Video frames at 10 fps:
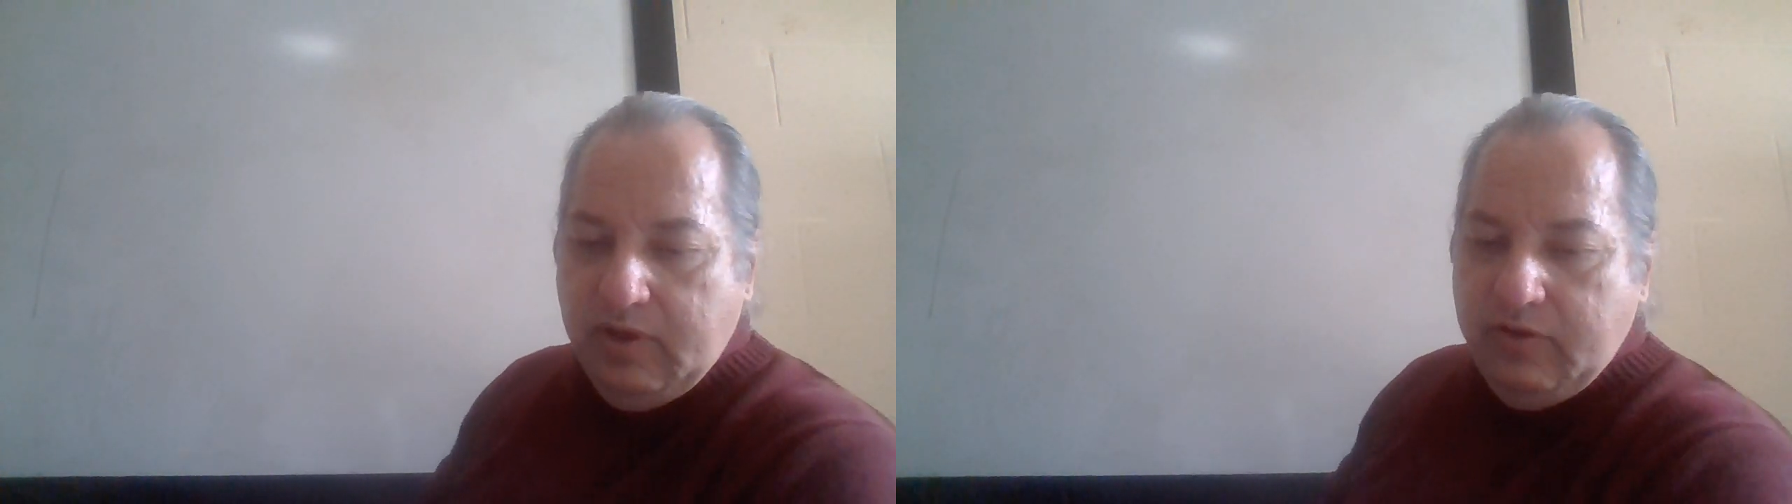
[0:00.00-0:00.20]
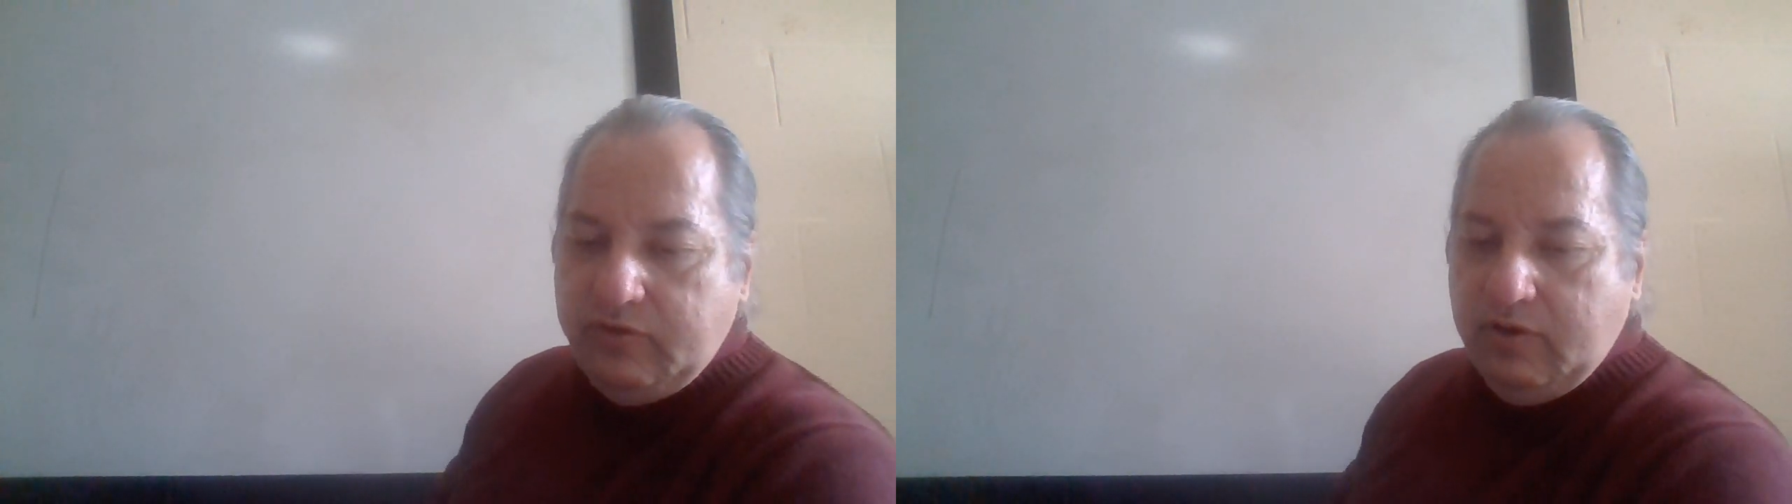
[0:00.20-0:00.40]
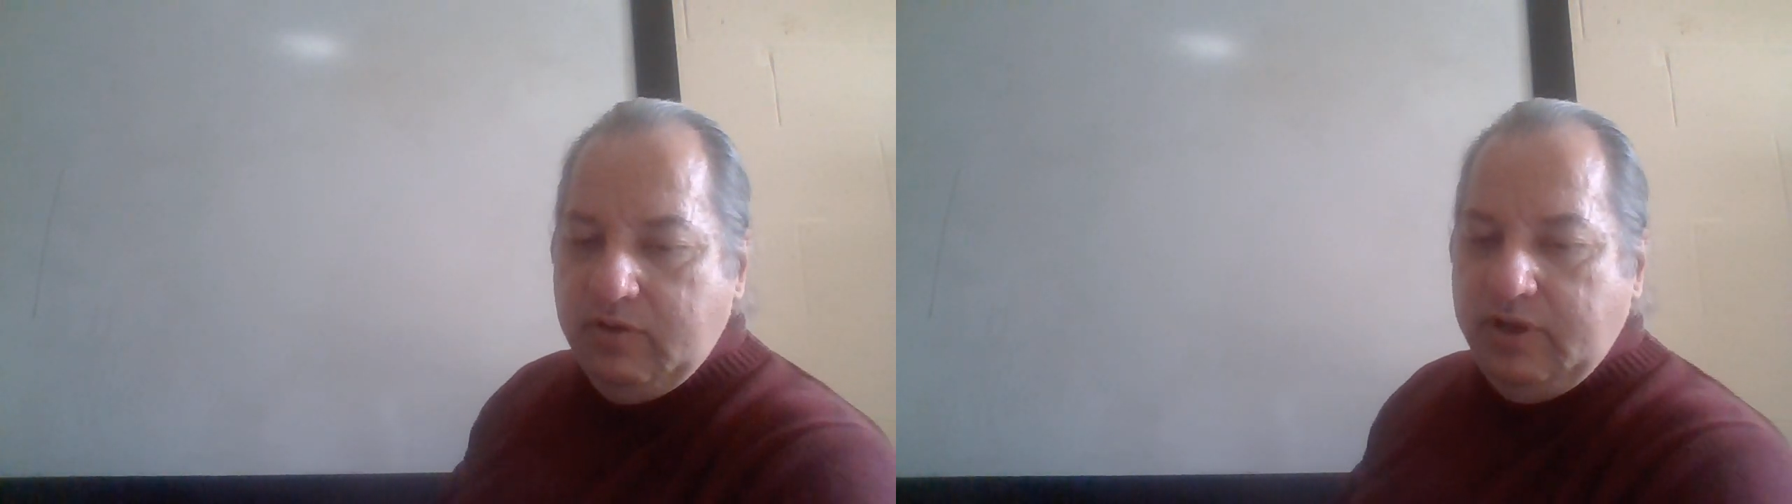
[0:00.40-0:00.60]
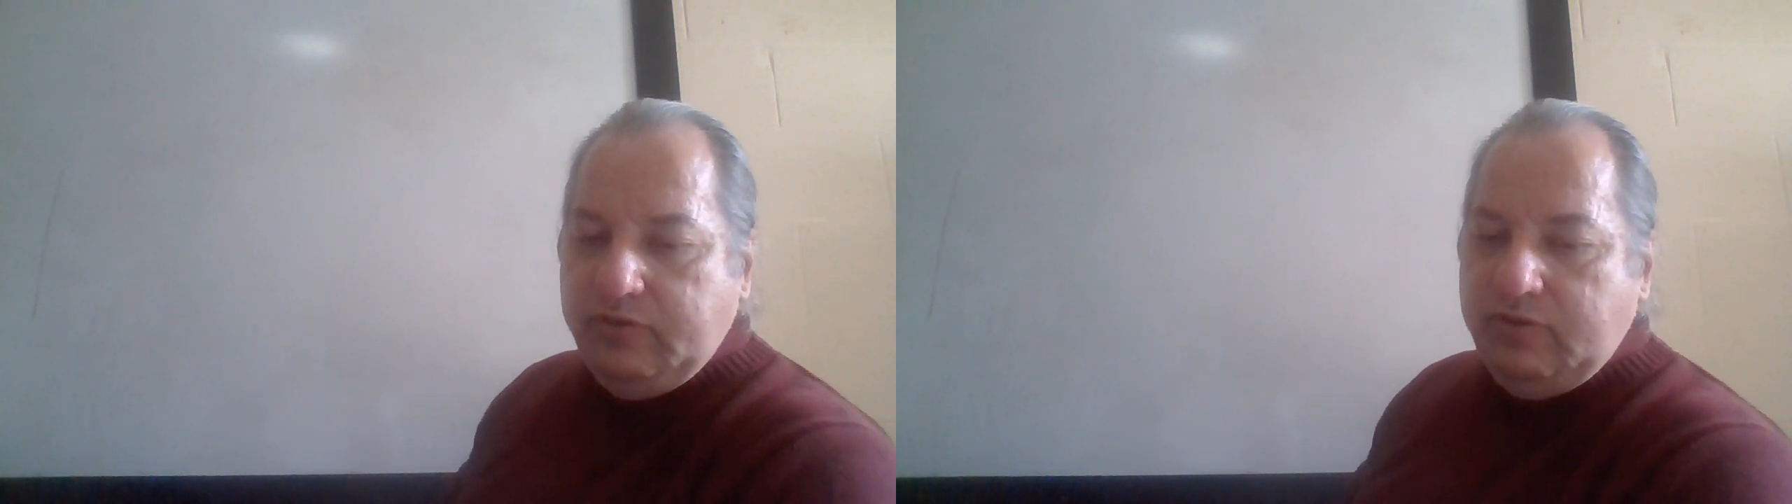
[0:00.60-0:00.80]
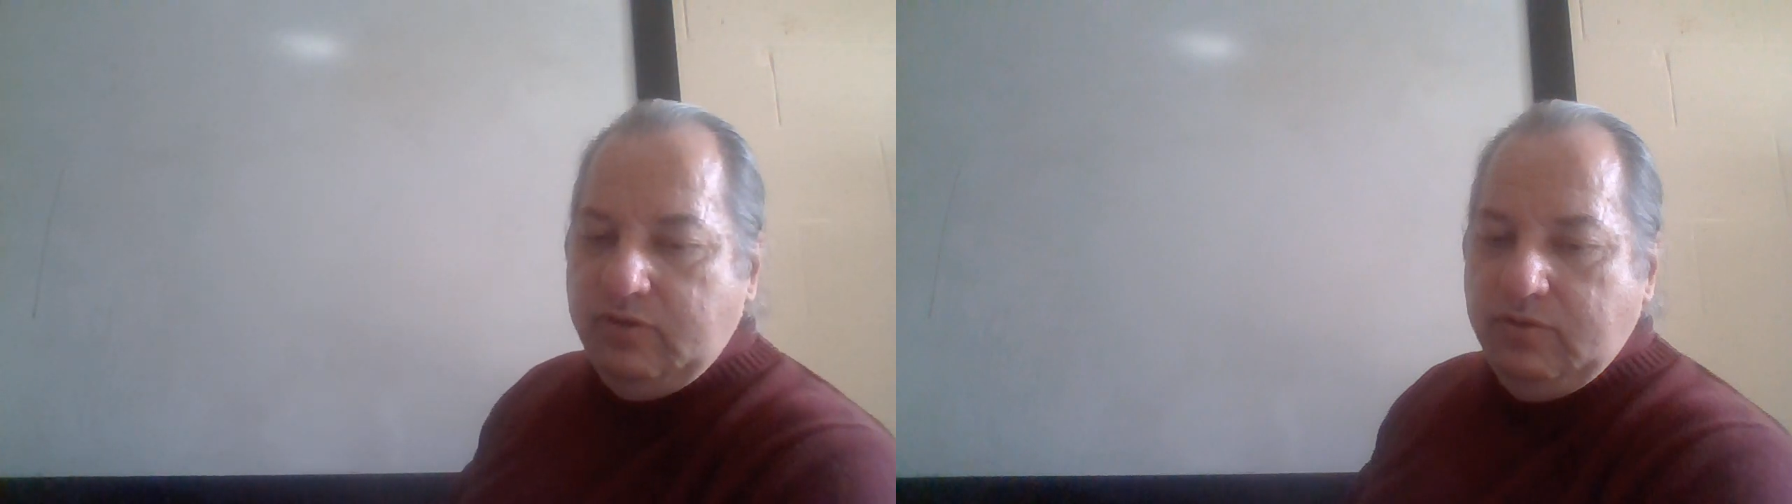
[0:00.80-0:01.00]
So
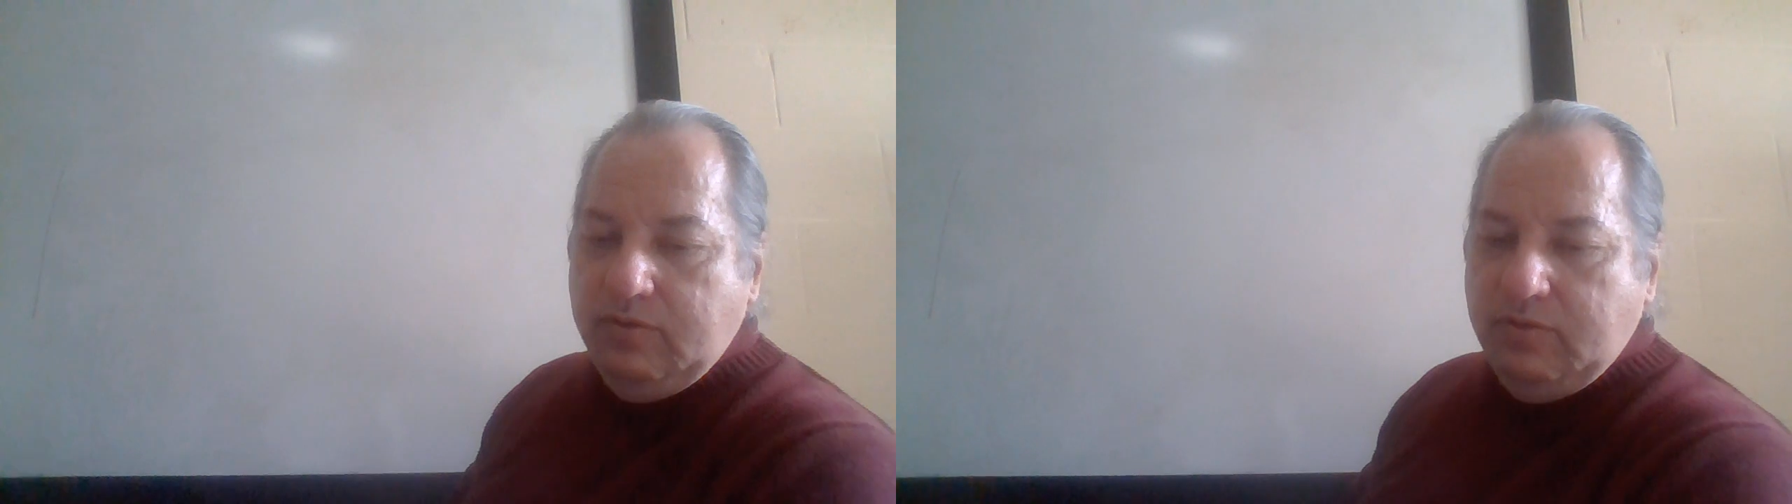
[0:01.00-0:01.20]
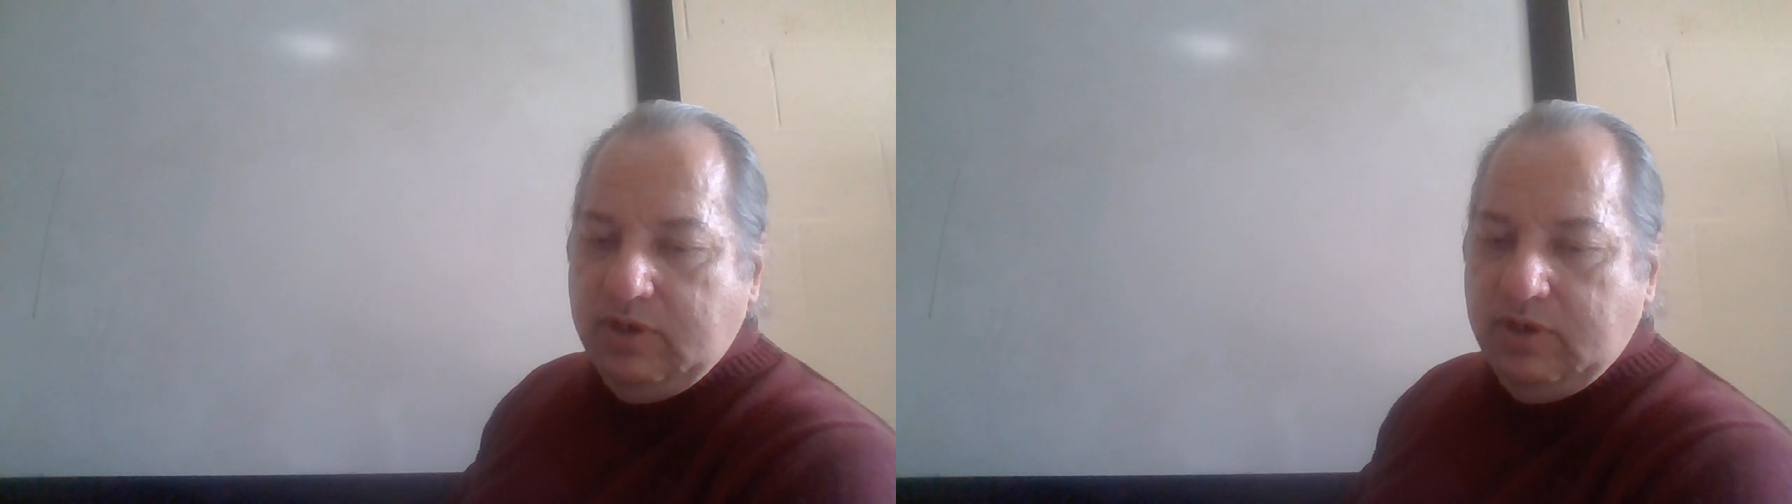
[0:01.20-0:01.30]
let's do